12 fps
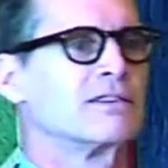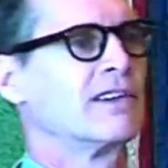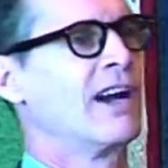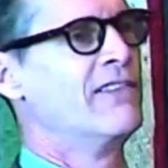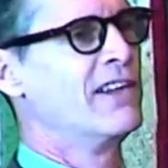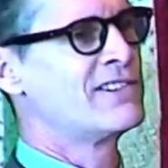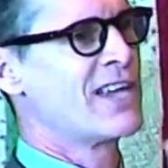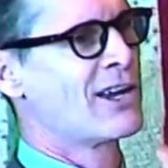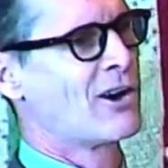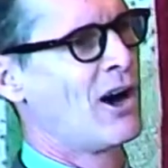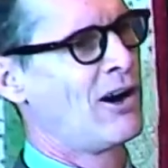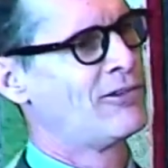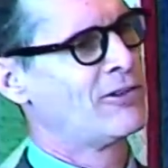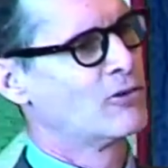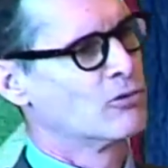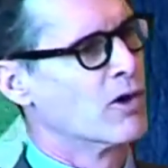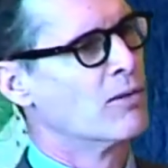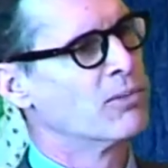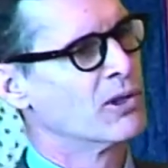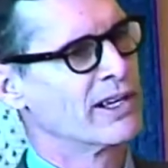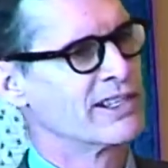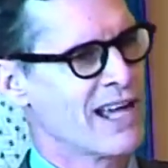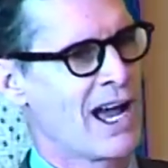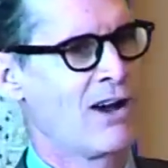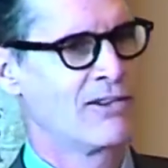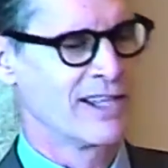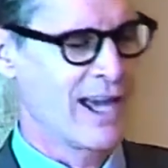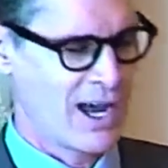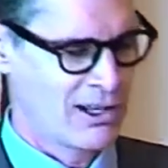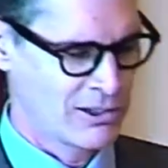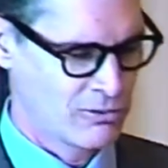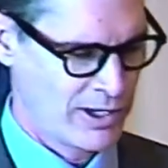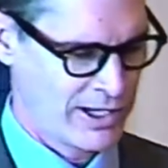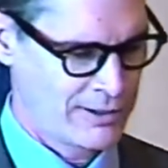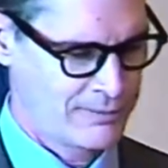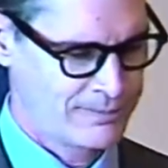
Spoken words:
and then take off, rumbling down the alleyway.